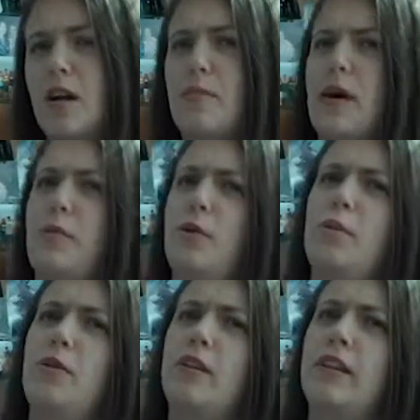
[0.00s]
Come on, when you
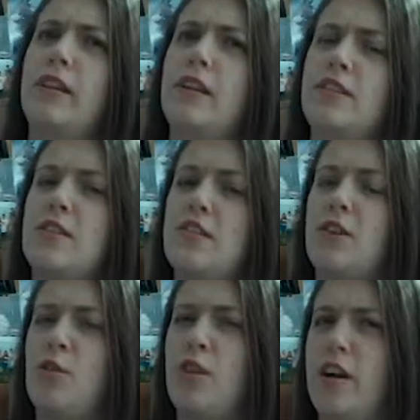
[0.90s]
put it like that, it sounds like a
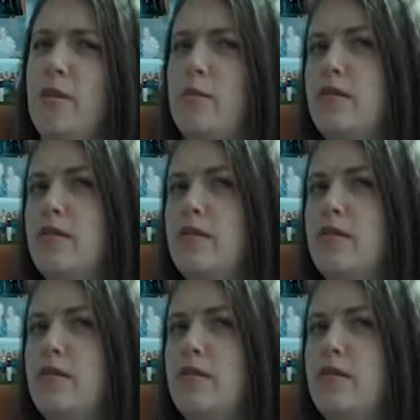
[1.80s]
crime.